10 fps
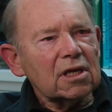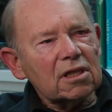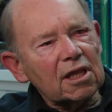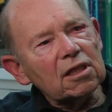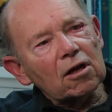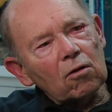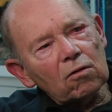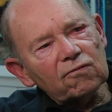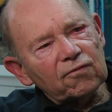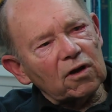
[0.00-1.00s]
Then the
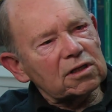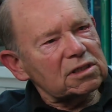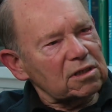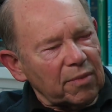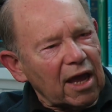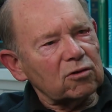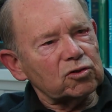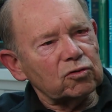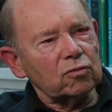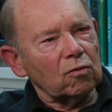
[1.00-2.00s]
cold front is about
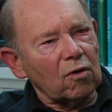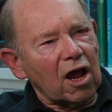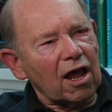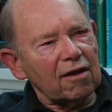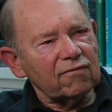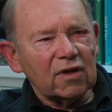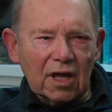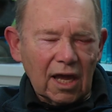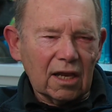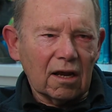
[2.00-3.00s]
to arrive,
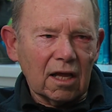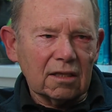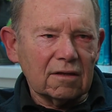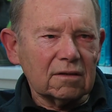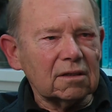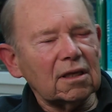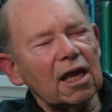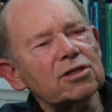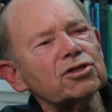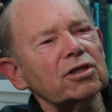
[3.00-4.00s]
and on the
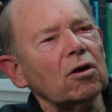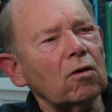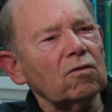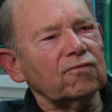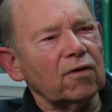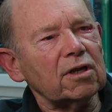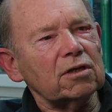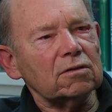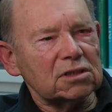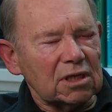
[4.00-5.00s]
edge of the cold front
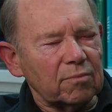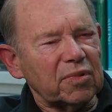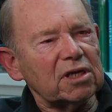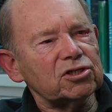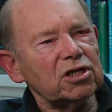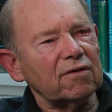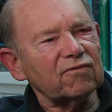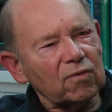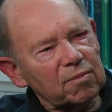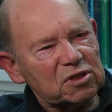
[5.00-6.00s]
you'll see a big
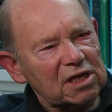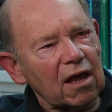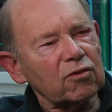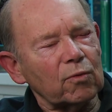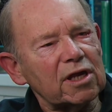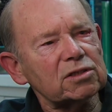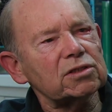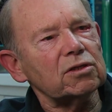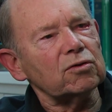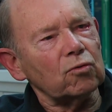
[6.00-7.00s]
shift from the southwest
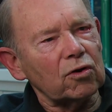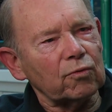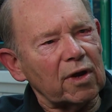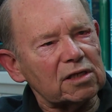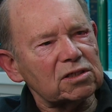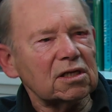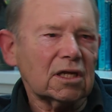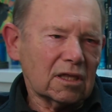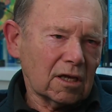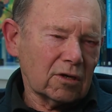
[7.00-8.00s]
to the northwest.
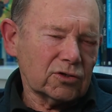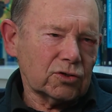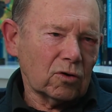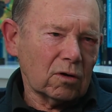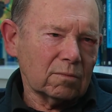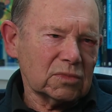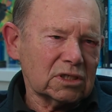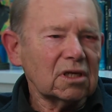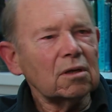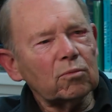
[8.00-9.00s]

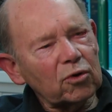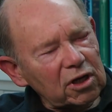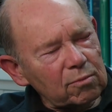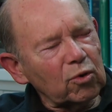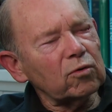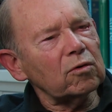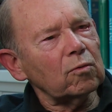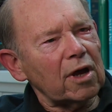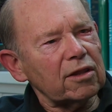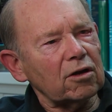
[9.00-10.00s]
Thunderstorms, pretty brutal
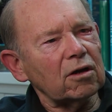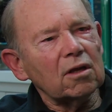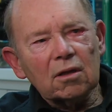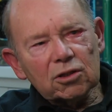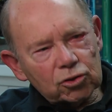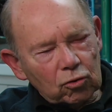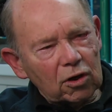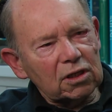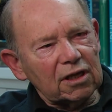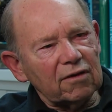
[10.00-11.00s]
weather,
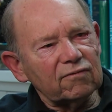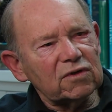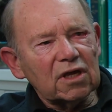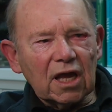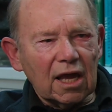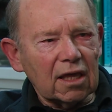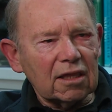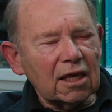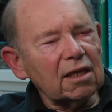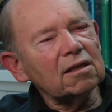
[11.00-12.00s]
short-lived,
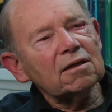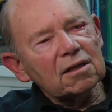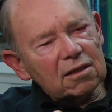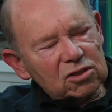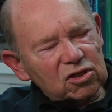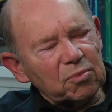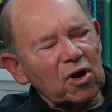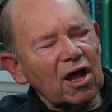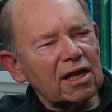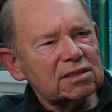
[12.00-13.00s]
and then the
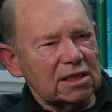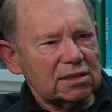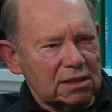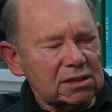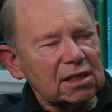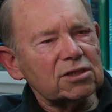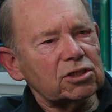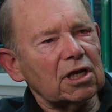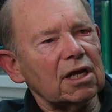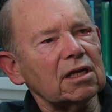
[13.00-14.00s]
surprise is the
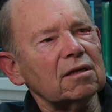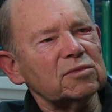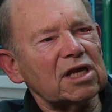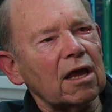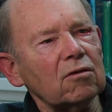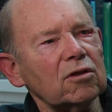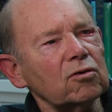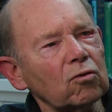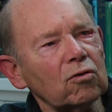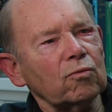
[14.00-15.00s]
sunshine comes out, the
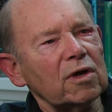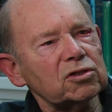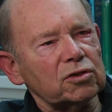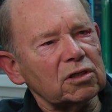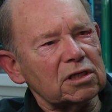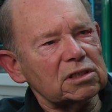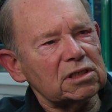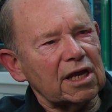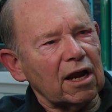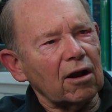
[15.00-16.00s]
northwesterly is
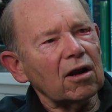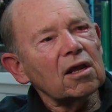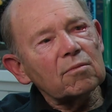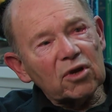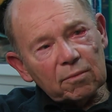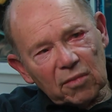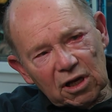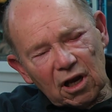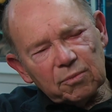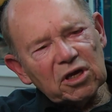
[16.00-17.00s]
there, but it may
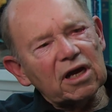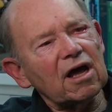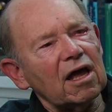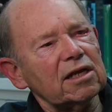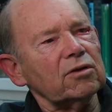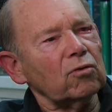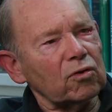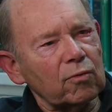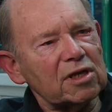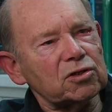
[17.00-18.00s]
not be a kind
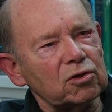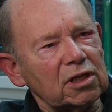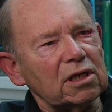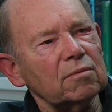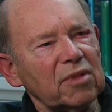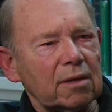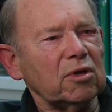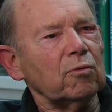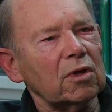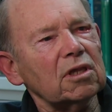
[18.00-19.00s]
northwesterly. It may
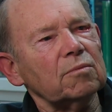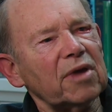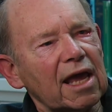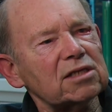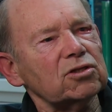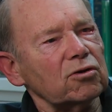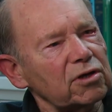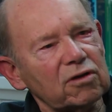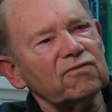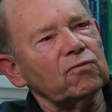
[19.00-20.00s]
be one that packs
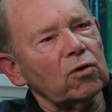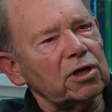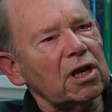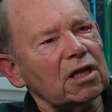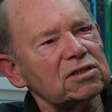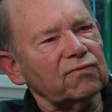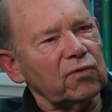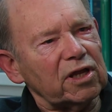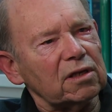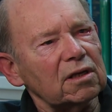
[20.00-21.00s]
thirty to forty knots of
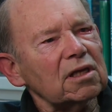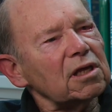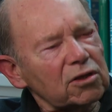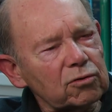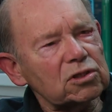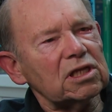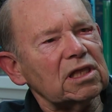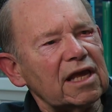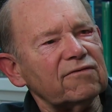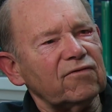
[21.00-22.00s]
wind. Usually
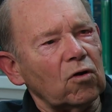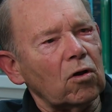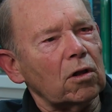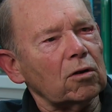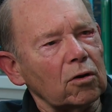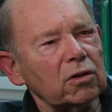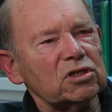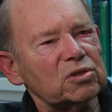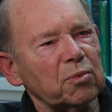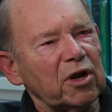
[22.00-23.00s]
late fall, early
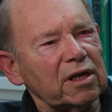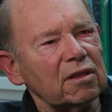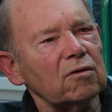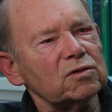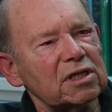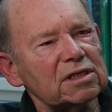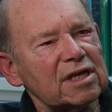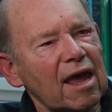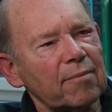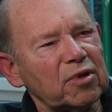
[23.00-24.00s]
spring, those things
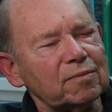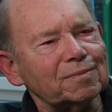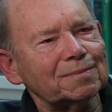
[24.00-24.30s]
happen.